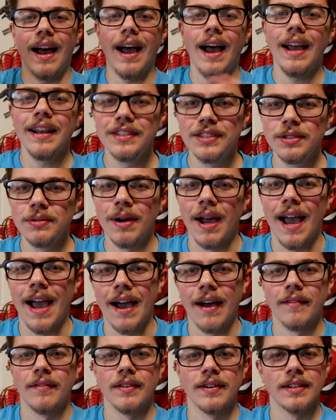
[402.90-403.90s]
I do
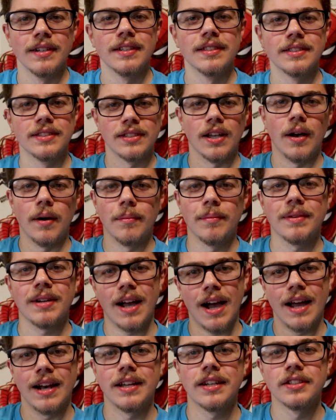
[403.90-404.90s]
have some
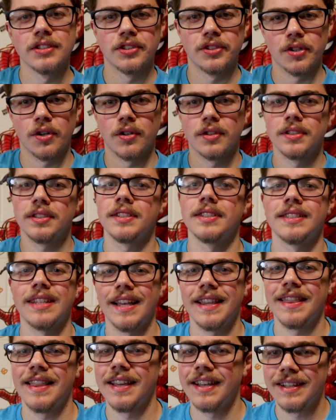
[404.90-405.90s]
kind of concerns because I
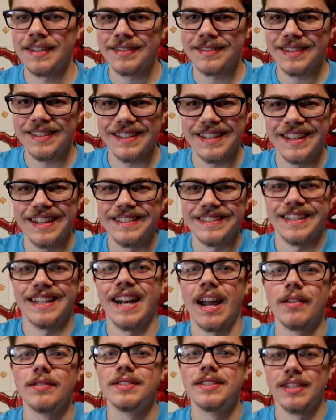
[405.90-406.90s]
think Inside
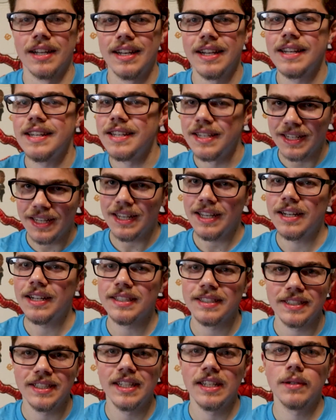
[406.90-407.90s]
Out didn't need a
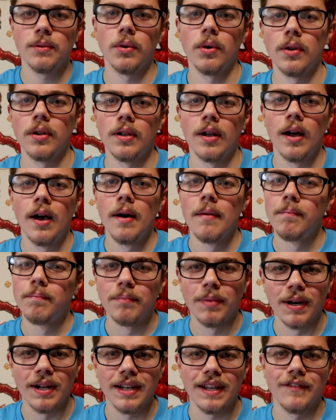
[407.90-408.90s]
sequel,
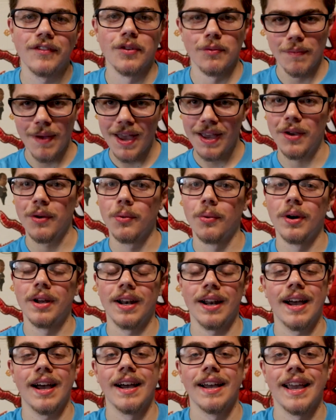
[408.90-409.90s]
but if they're making one,
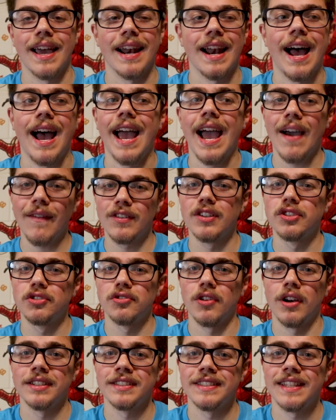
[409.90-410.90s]
again, I have to
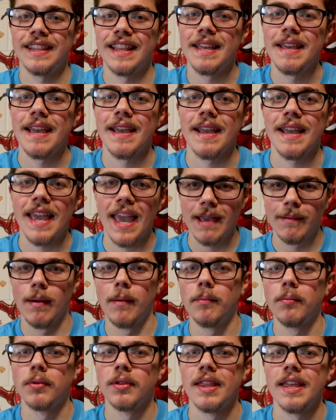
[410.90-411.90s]
trust that they came
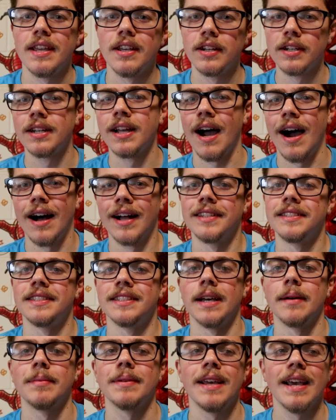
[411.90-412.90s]
up with a good
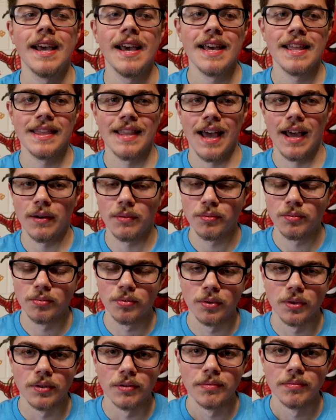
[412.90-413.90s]
concept that
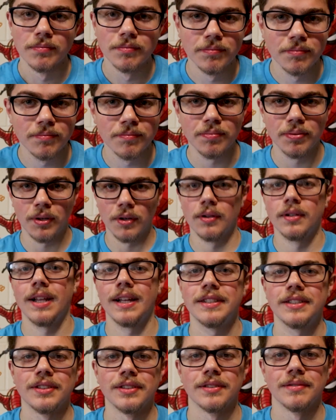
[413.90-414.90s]
will pull
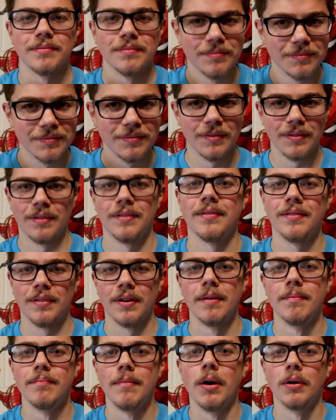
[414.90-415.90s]
at your
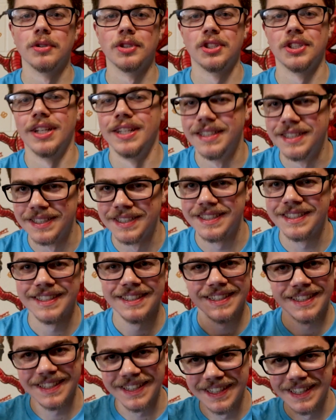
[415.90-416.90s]
emotions,
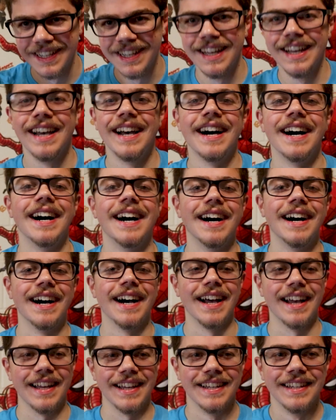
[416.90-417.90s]
the